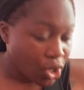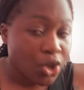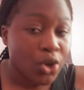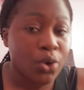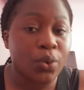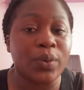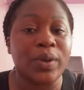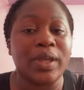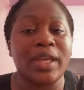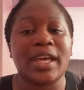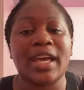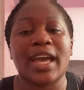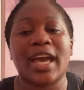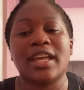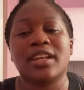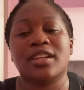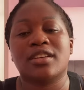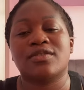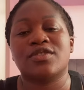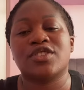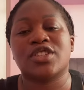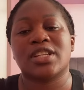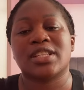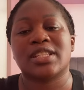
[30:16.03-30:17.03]
we kind
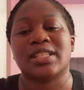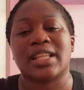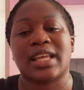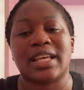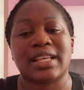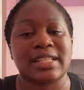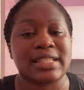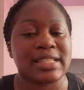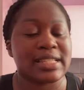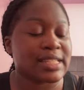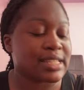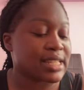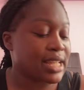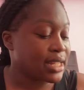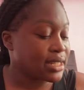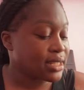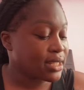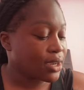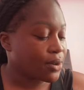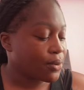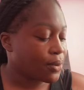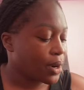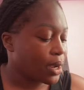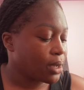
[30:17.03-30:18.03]
of just like sat
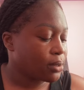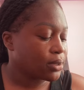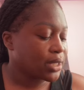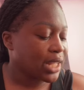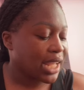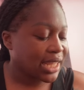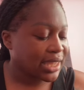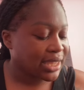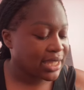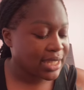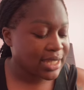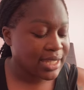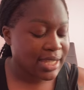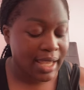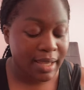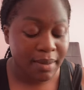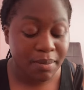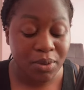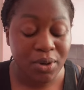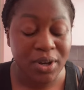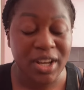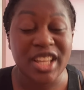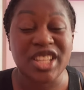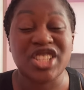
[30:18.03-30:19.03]
around at the
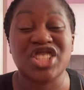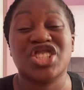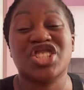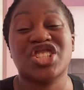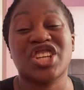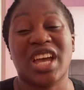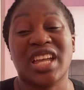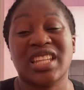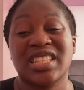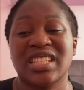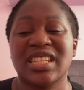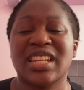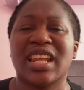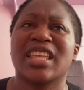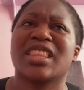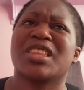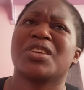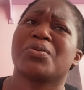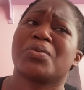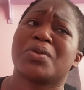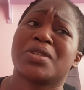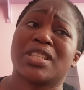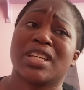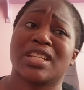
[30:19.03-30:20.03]
table and chatted. I
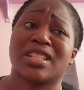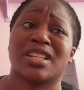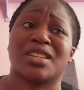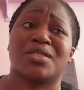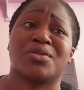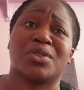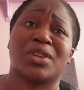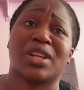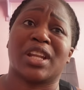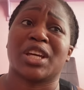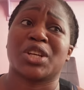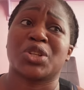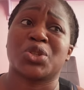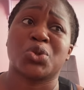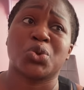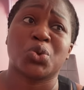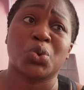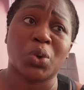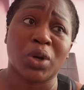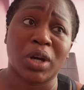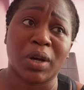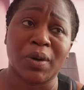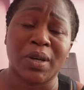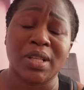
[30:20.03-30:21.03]
think we chatted for like
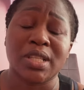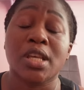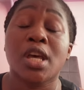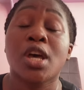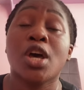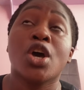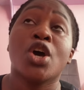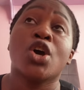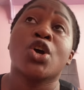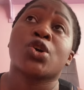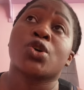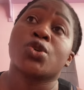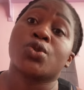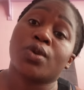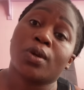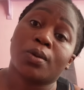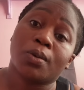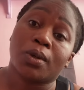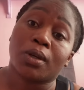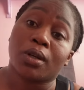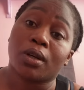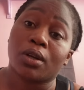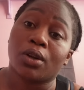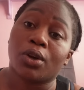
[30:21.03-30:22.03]
2 hours, because when
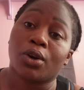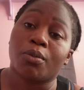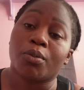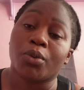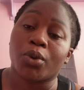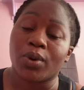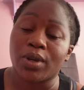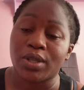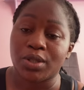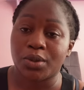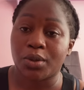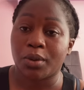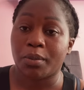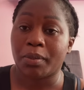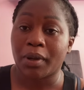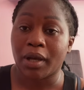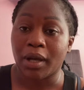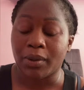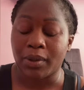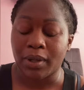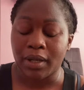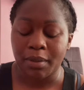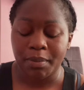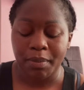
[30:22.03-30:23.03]
we got home there was no
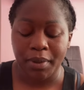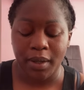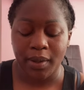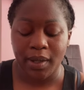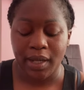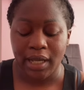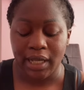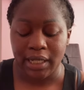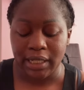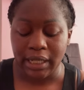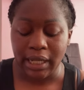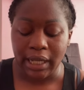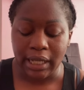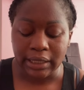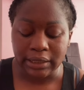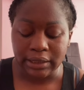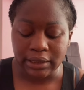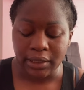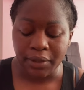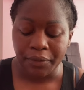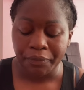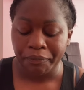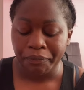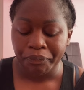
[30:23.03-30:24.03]
power had cut
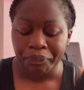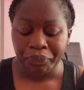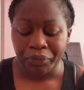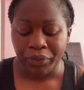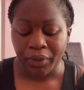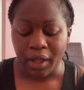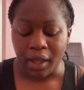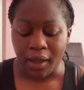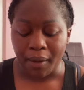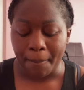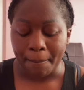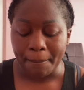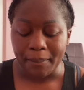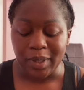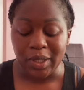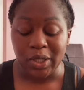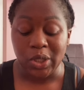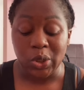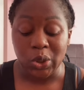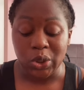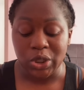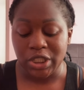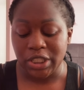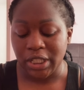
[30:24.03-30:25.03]

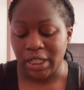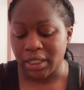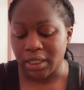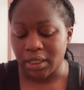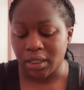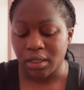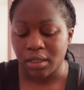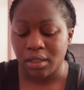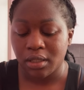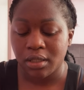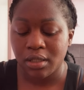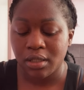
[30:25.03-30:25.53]
load shedding.